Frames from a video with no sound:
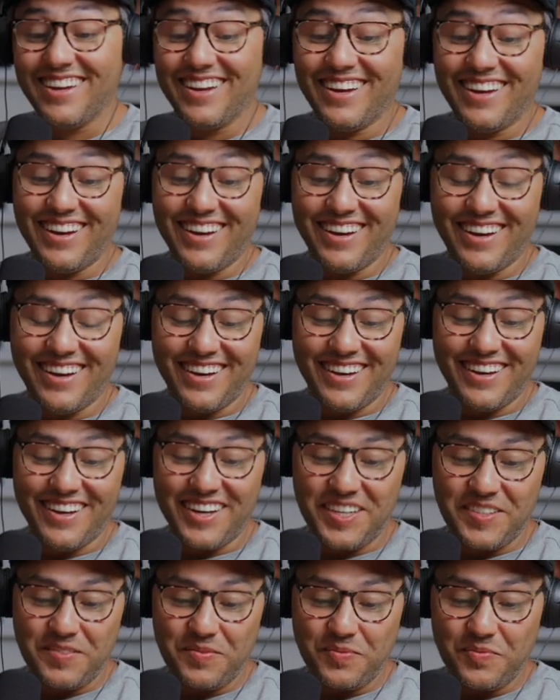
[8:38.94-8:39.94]
That's fair.
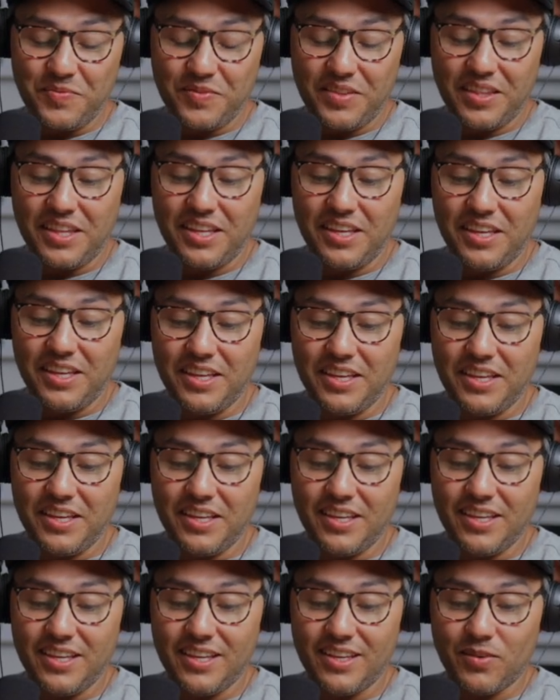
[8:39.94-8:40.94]
Um,
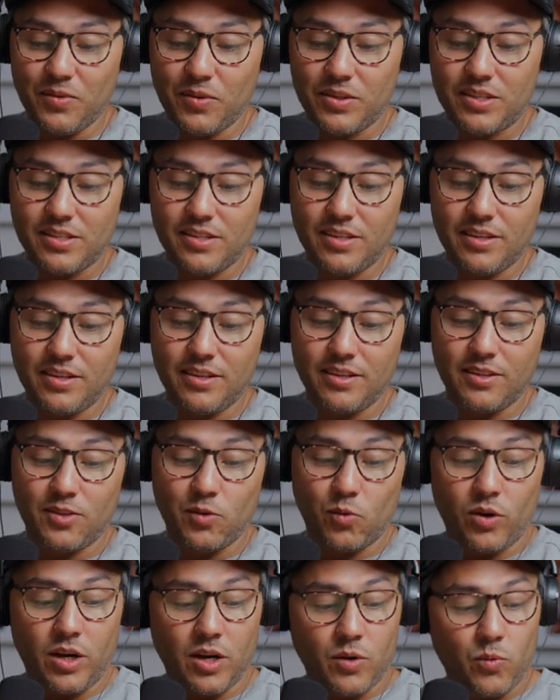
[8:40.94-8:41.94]
the what's the
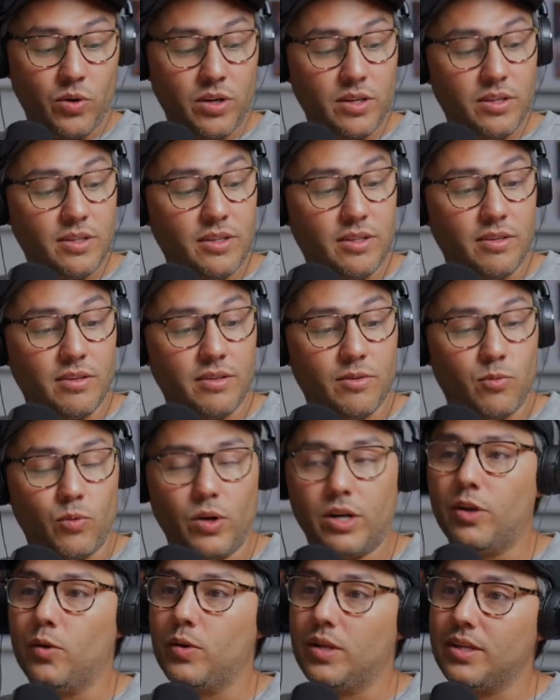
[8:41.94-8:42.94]
the rock one? The
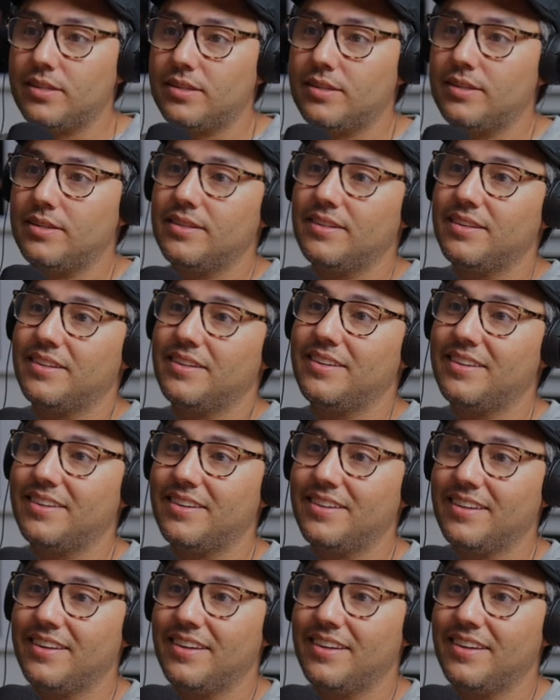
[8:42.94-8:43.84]
Red Notice. Okay.